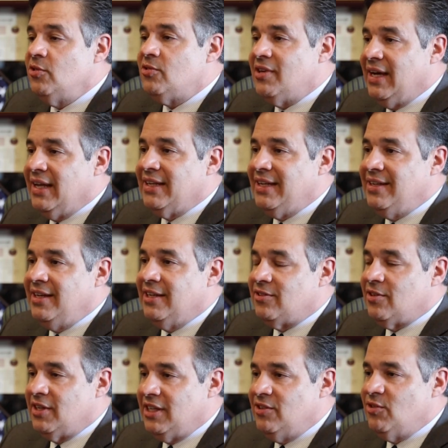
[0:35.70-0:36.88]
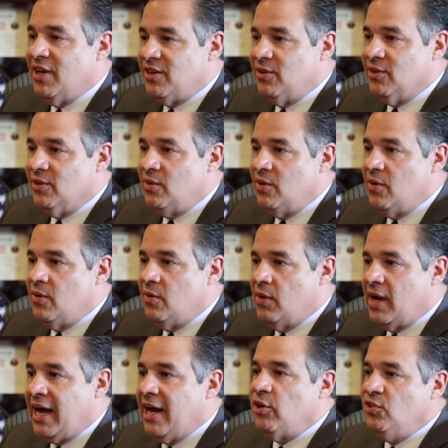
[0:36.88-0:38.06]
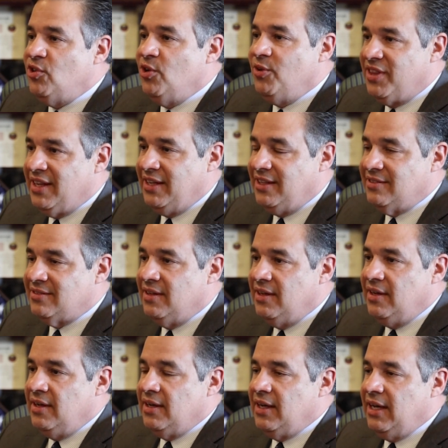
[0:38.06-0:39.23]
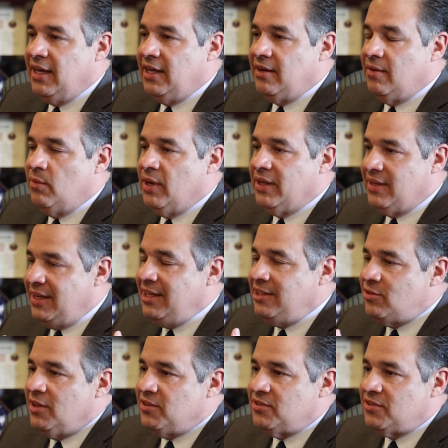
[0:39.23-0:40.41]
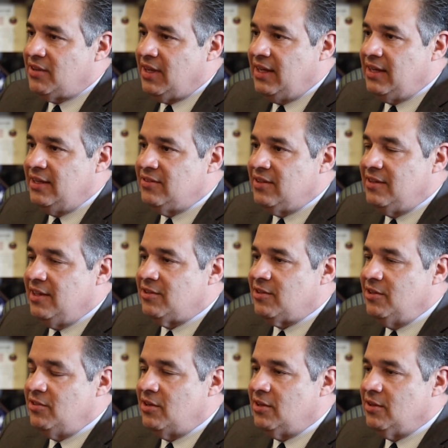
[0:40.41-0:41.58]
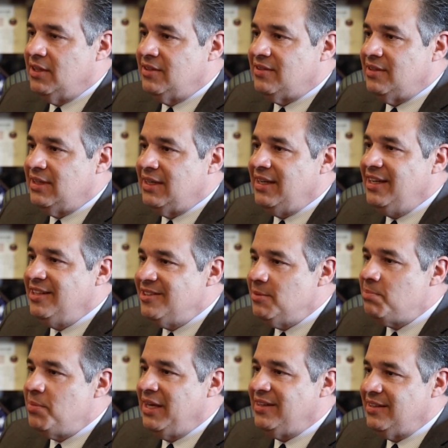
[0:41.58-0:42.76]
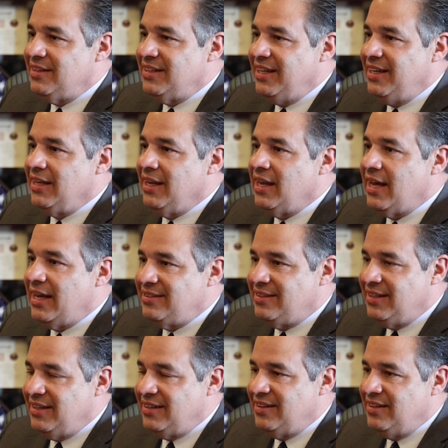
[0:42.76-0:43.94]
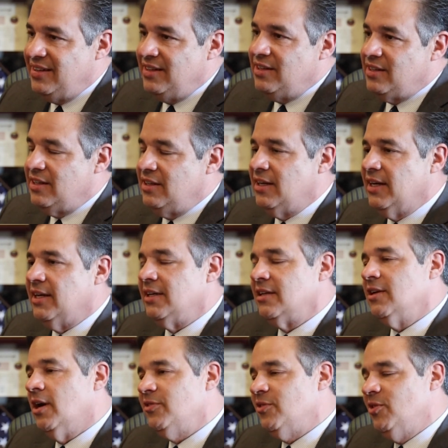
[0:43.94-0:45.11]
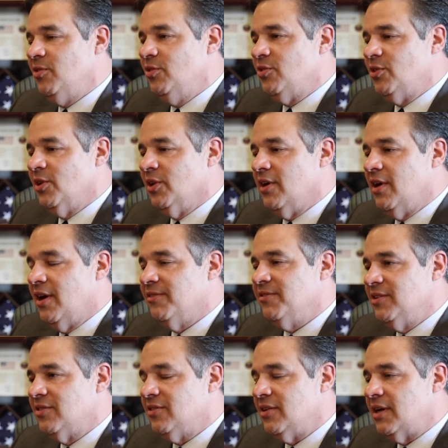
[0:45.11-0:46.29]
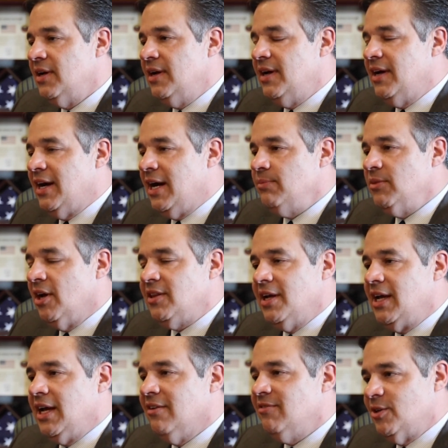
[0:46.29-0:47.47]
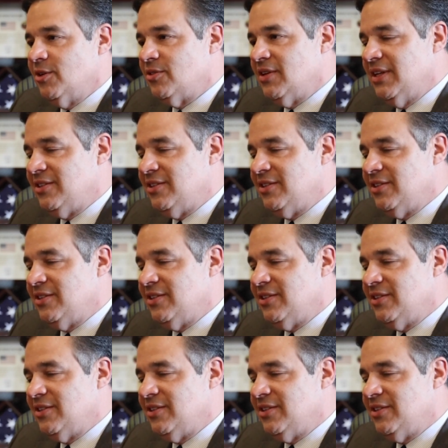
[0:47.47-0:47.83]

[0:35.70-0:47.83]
to telling the attorney general how to do things. And what they need to understand is that the attorney general is an independently elected constitutional officer. I'm not the governor's